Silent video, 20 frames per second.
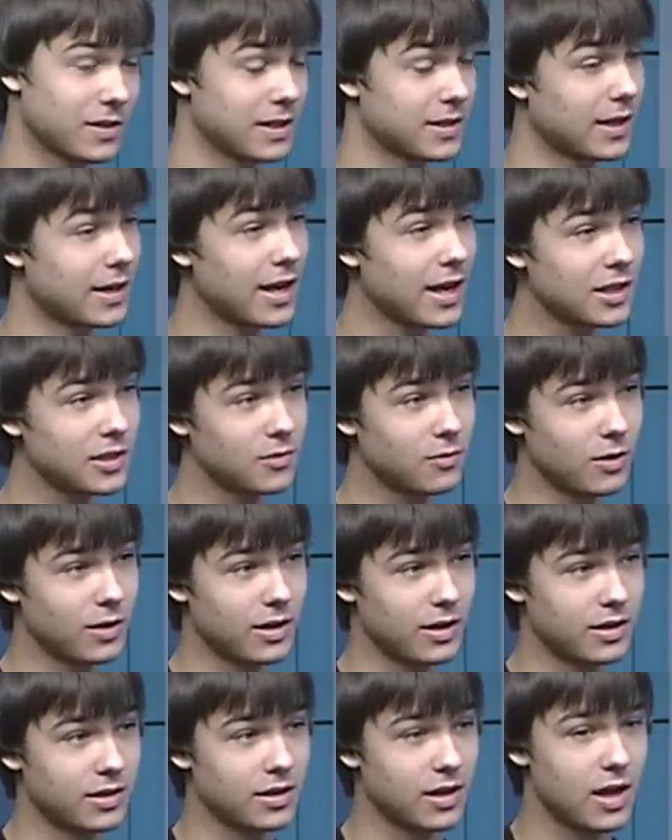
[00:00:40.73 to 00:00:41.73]
And the next one
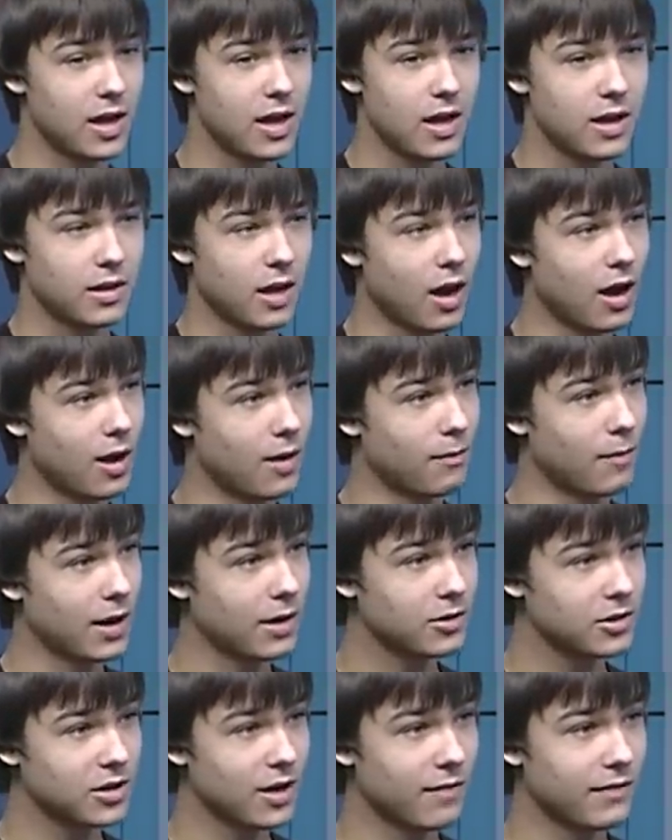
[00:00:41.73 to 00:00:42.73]
is uh,
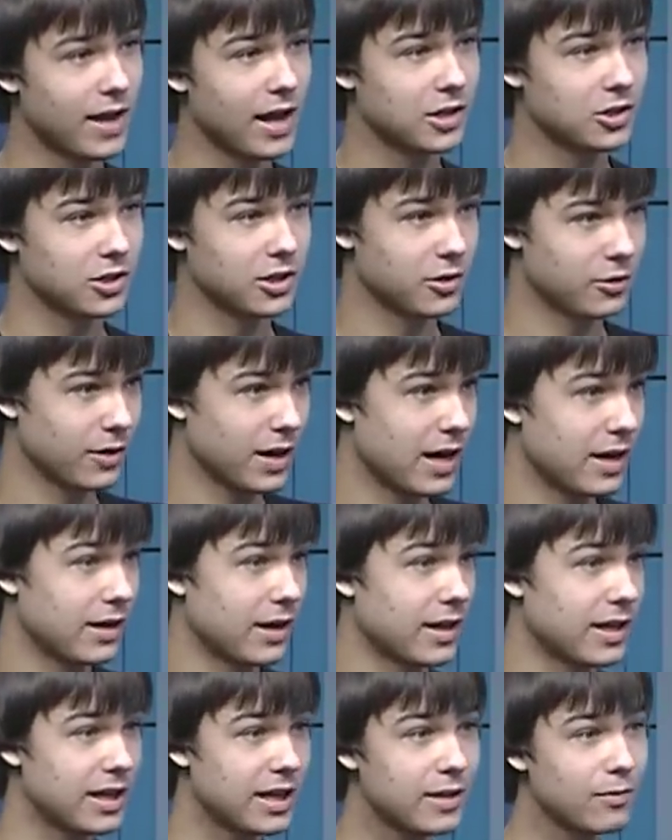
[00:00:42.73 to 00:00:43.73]
Microsoft actually created a
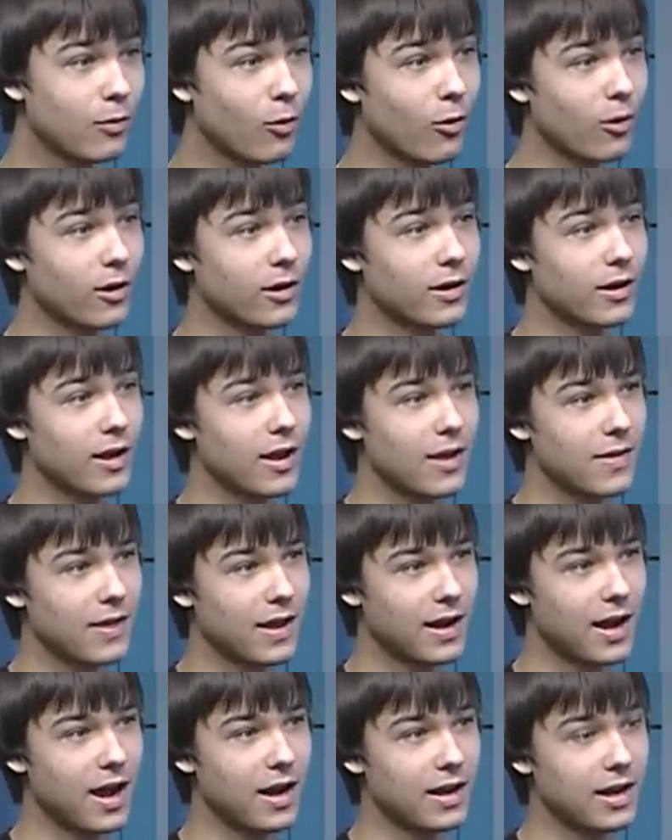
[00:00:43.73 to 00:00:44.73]
keyboard that
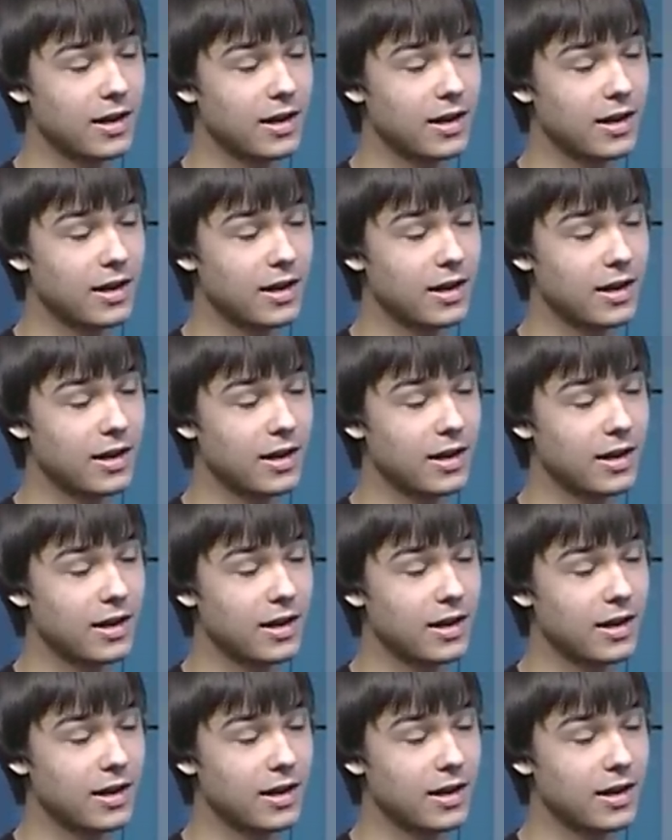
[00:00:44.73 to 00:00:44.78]
kind of,